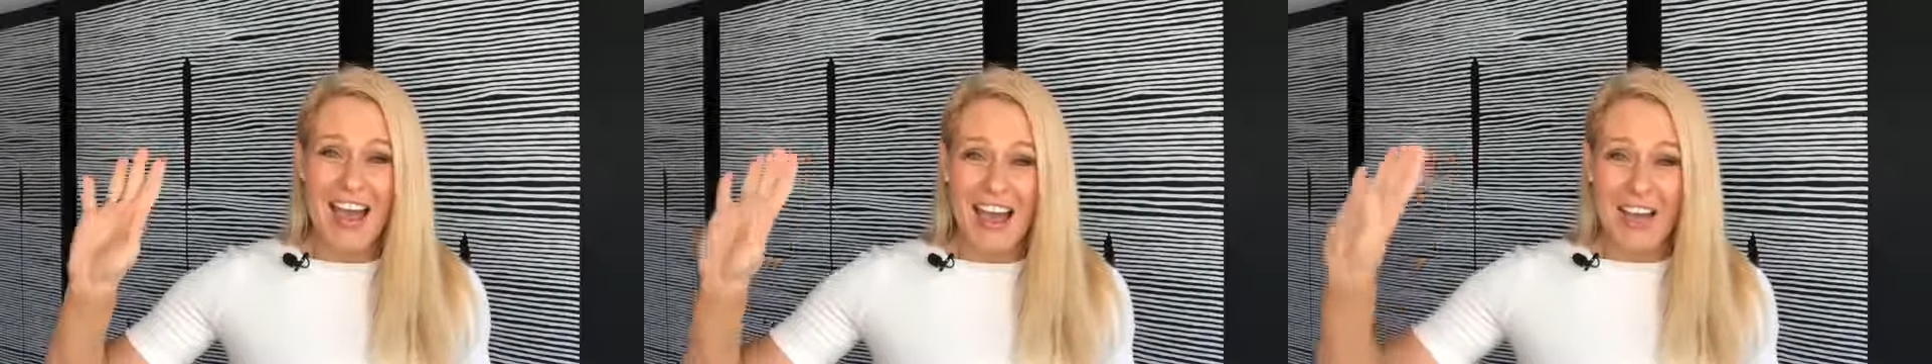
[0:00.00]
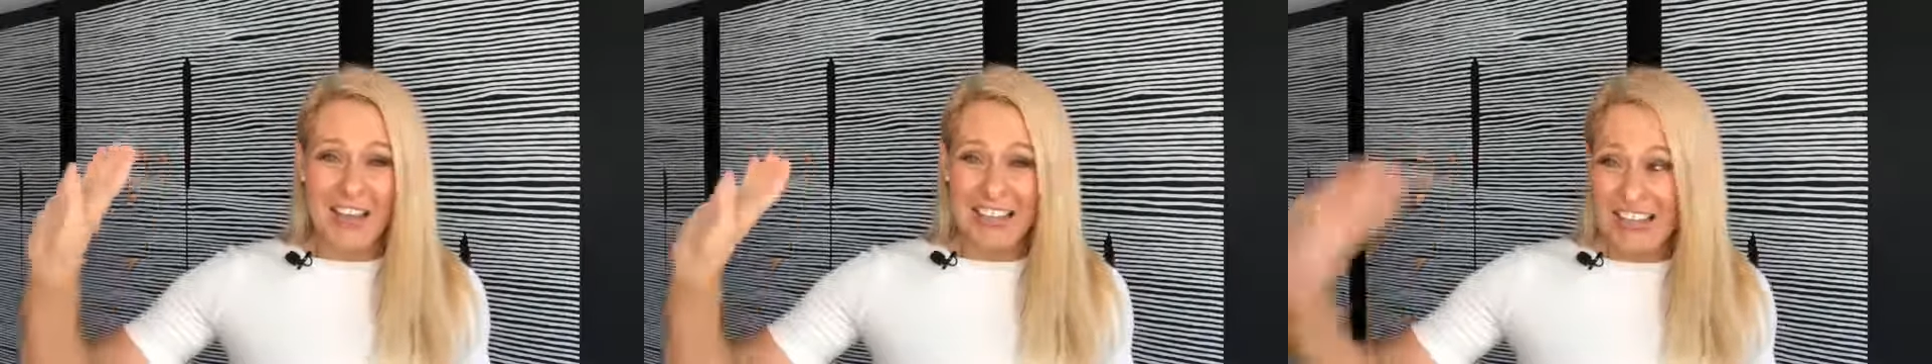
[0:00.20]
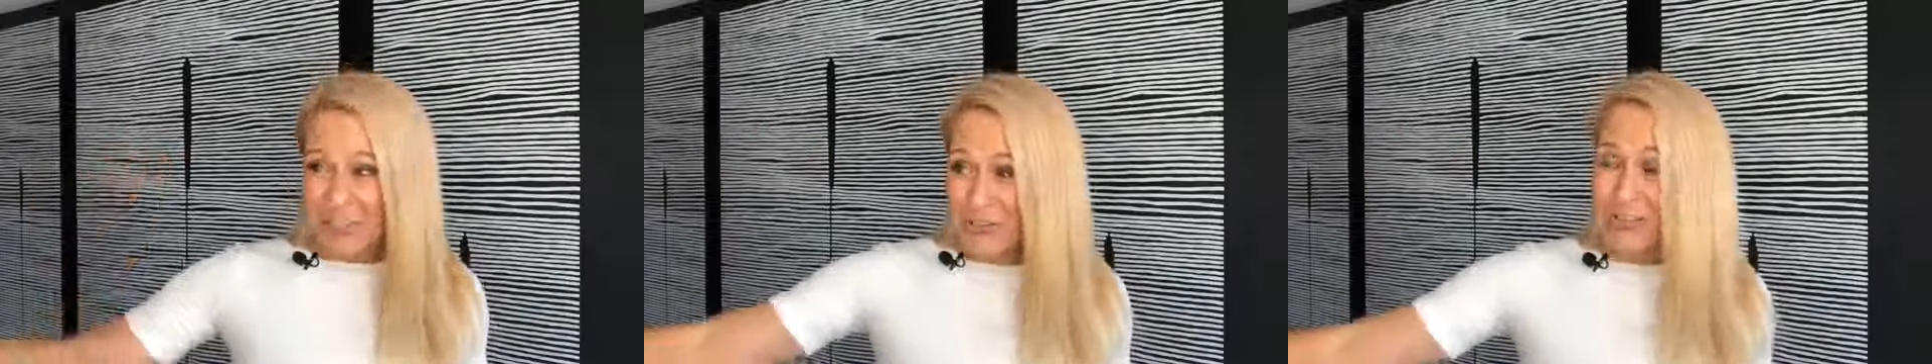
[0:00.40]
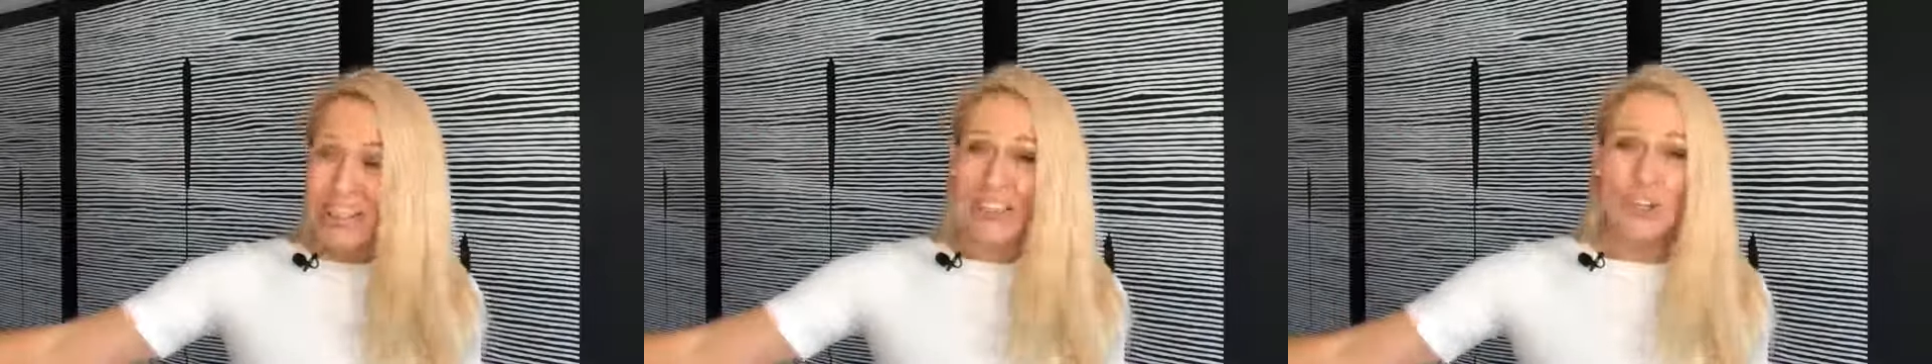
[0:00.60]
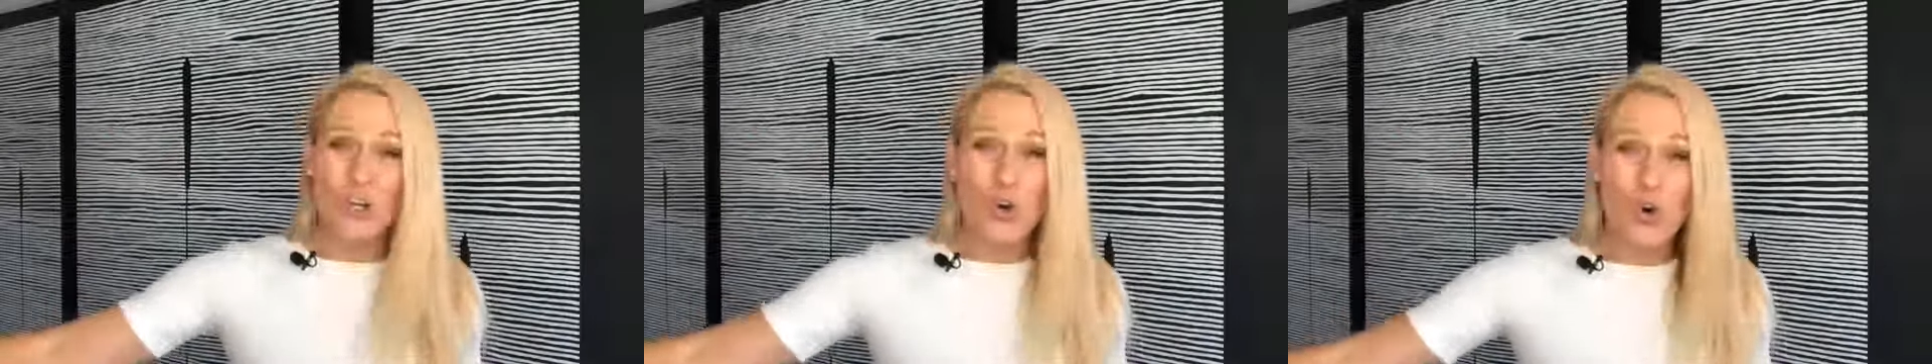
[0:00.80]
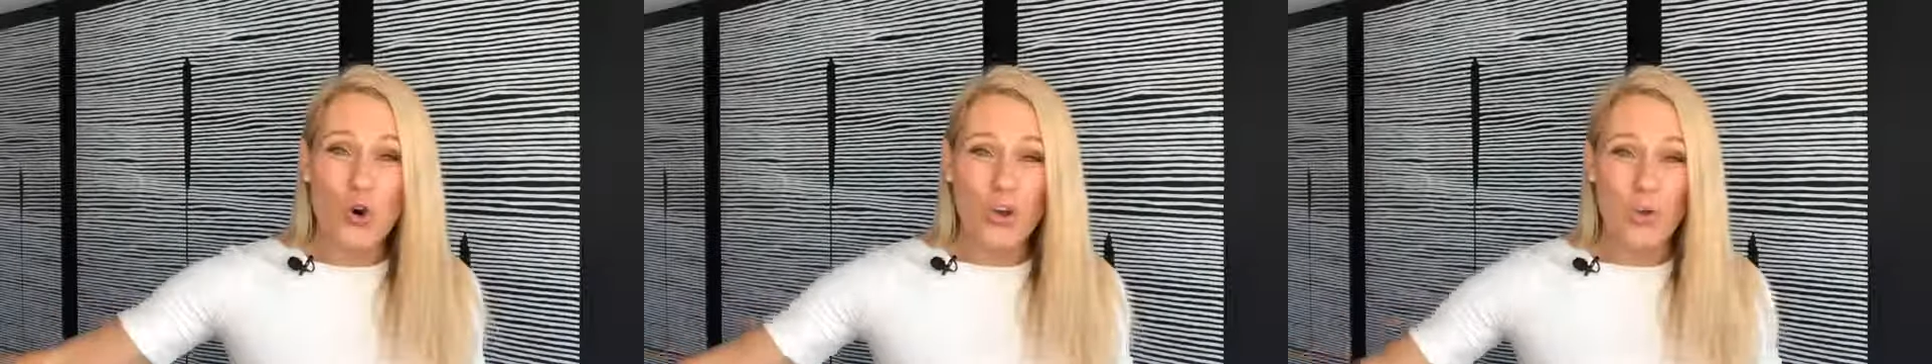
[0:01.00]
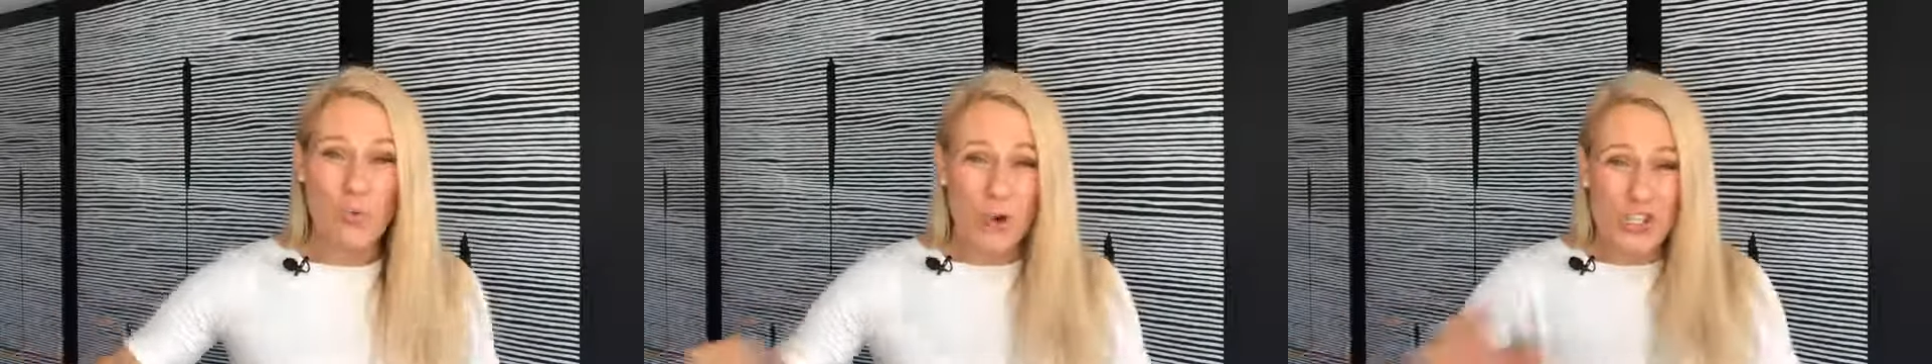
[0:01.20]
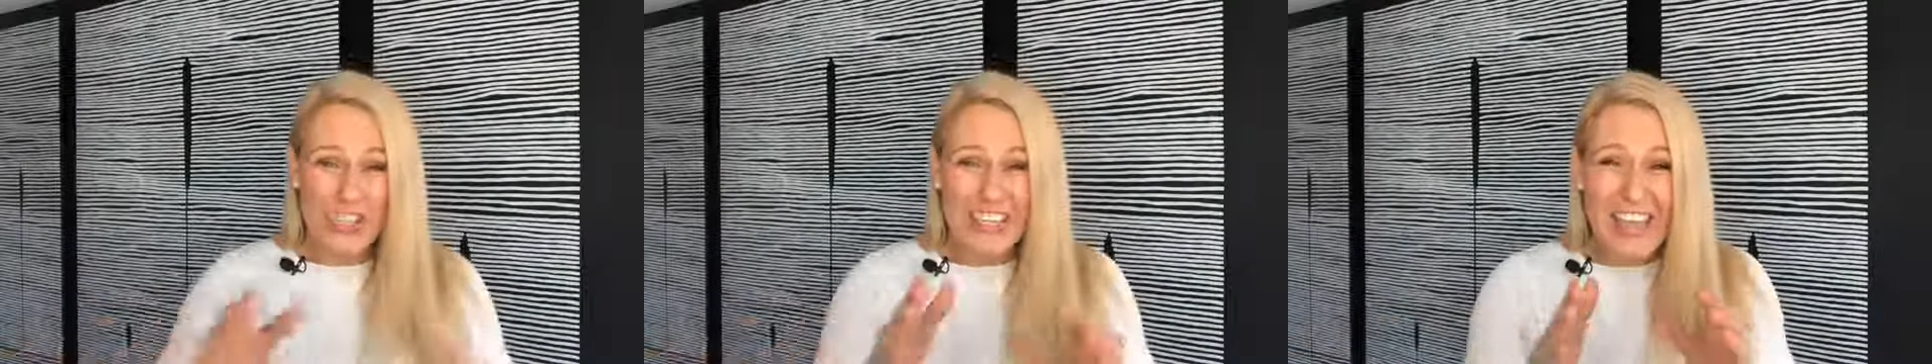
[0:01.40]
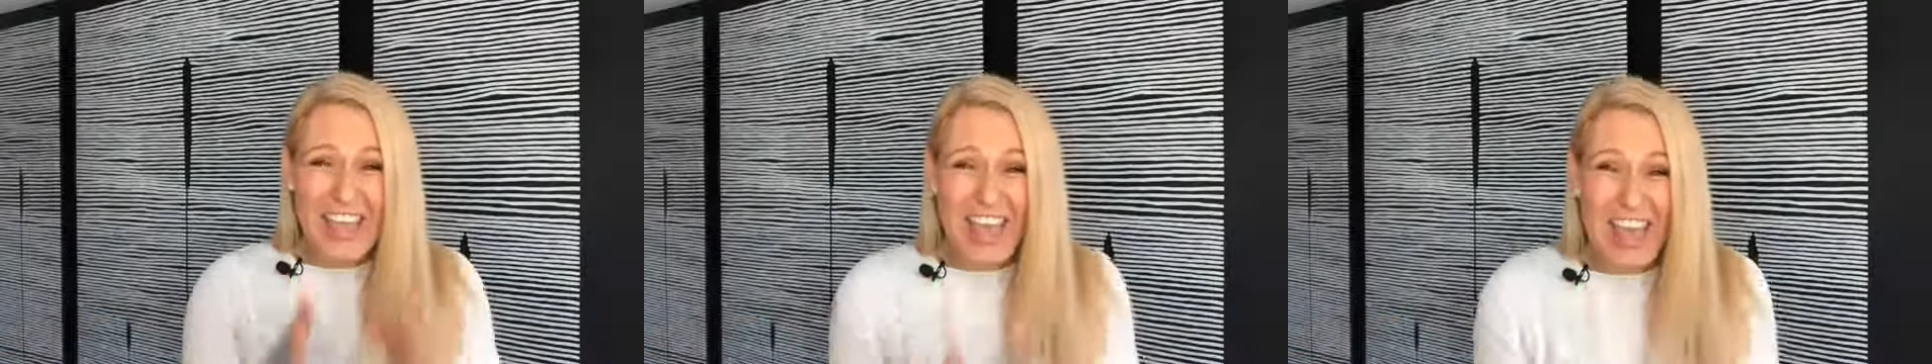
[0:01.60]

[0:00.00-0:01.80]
literally in the corner watching